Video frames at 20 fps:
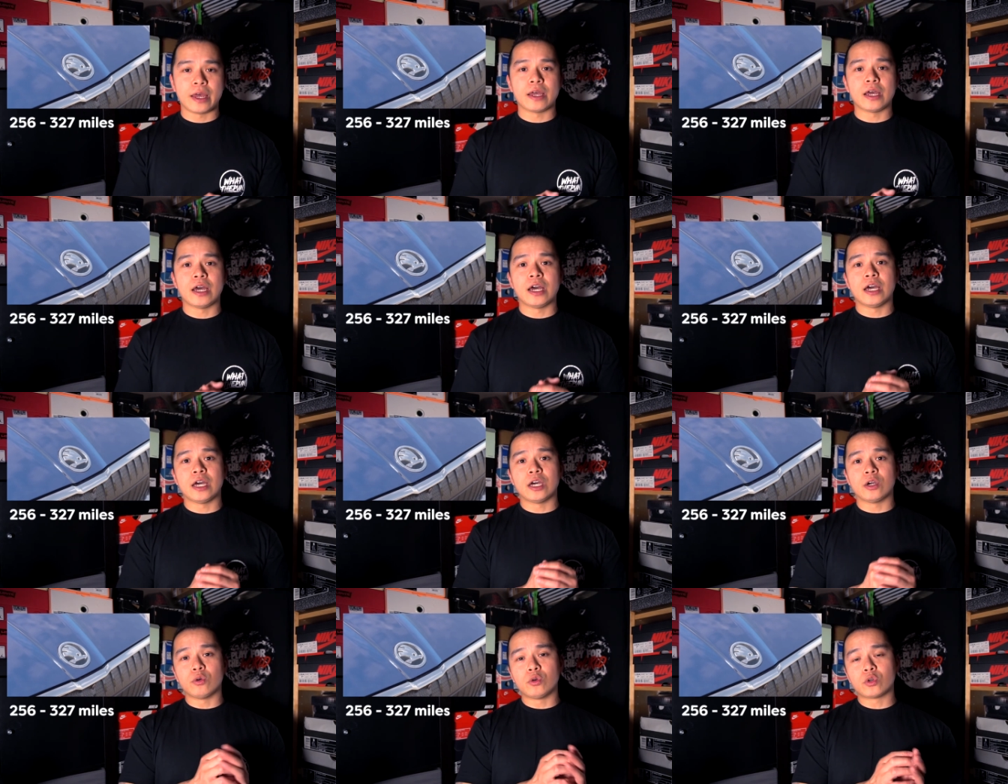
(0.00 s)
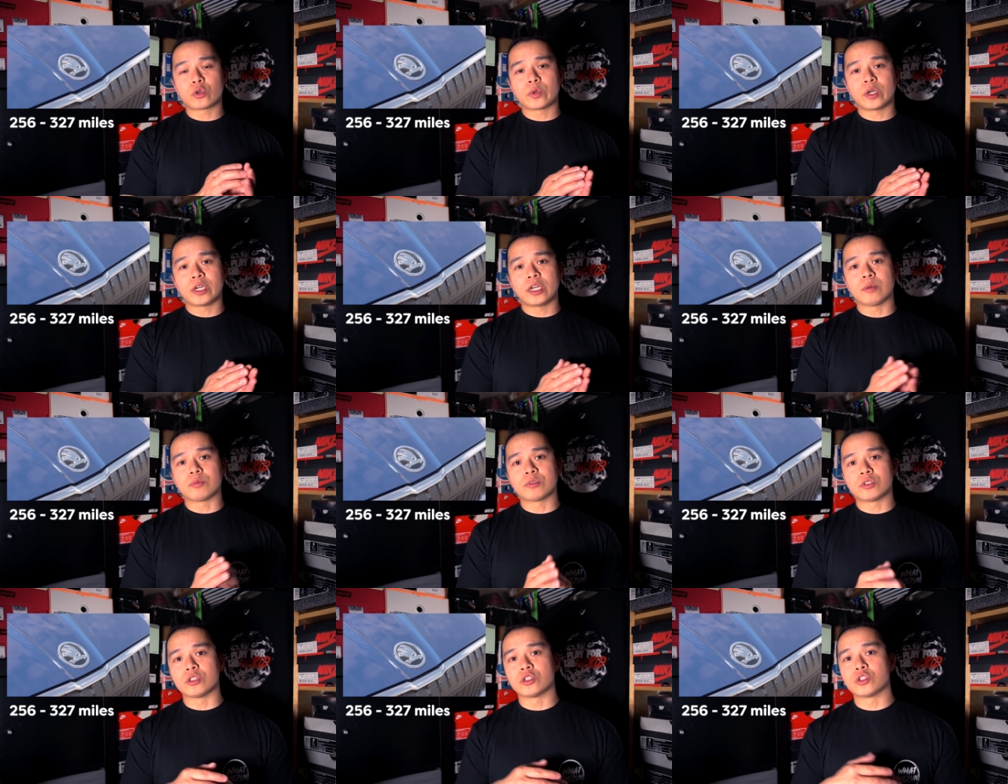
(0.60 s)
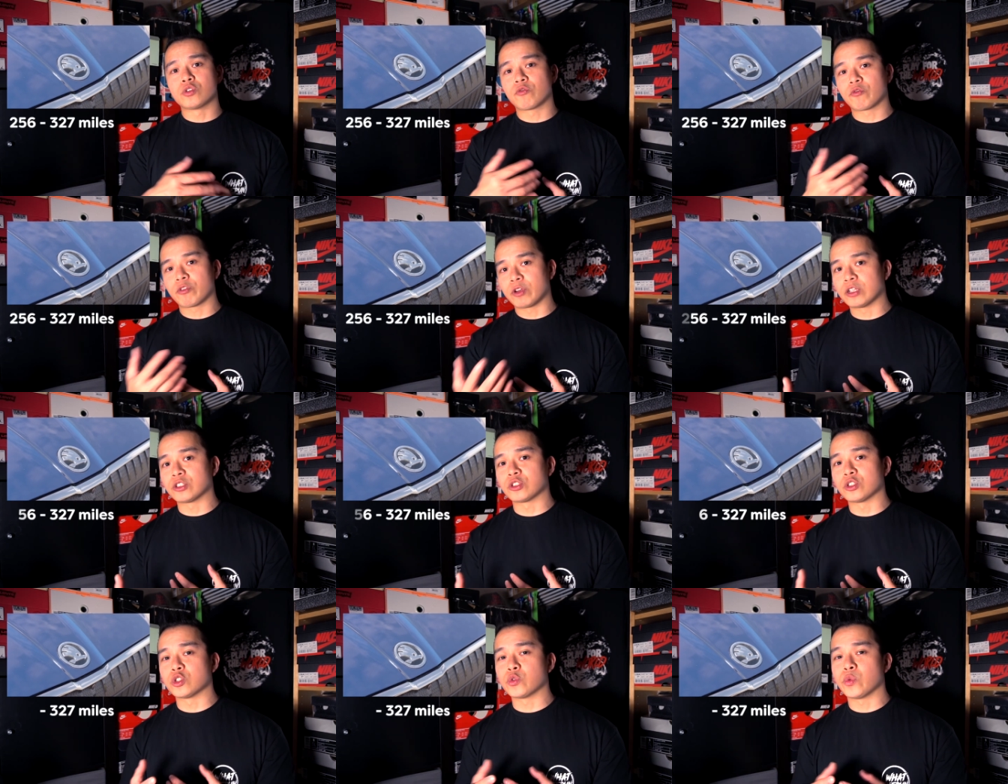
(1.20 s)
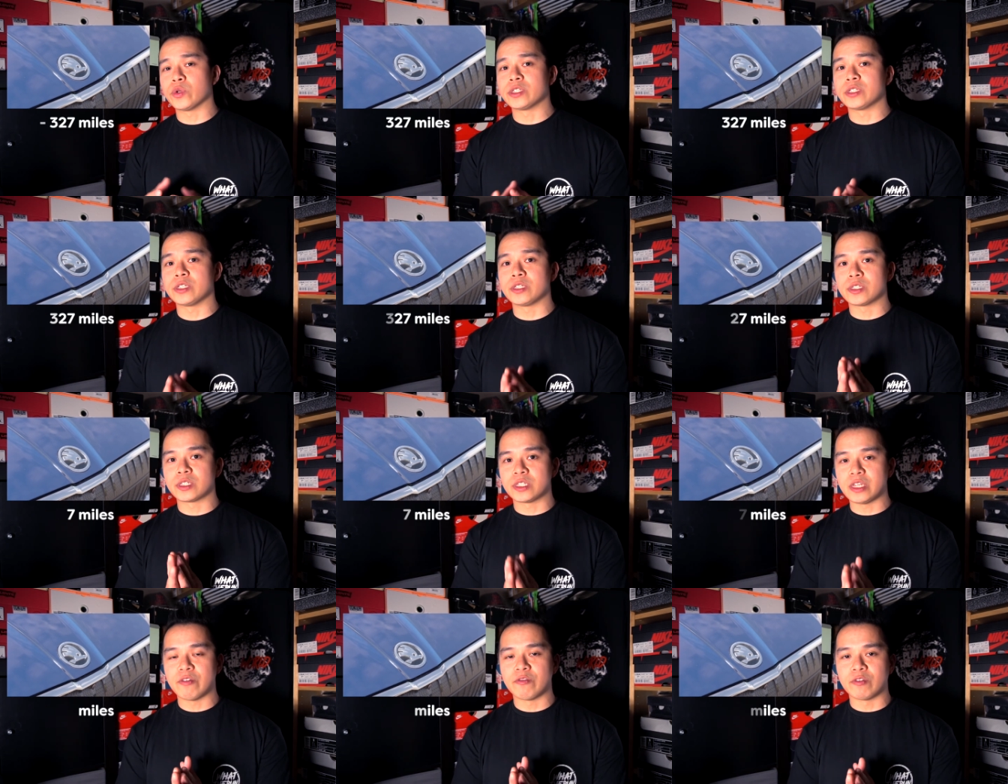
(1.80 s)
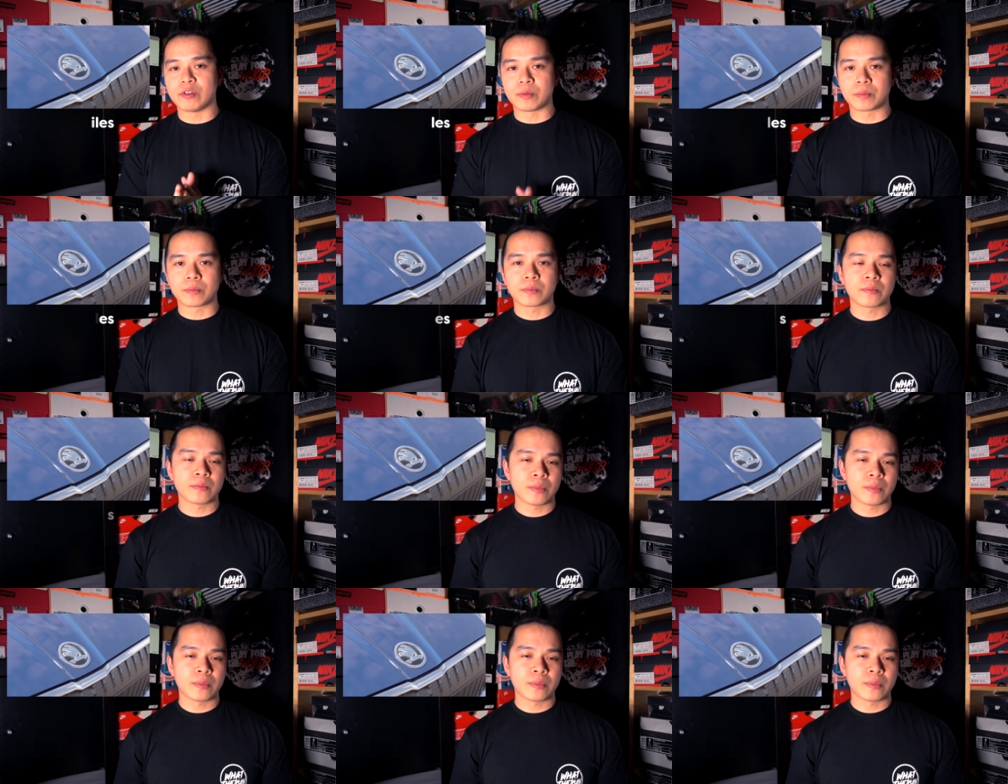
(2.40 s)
uh, all the way up to 327.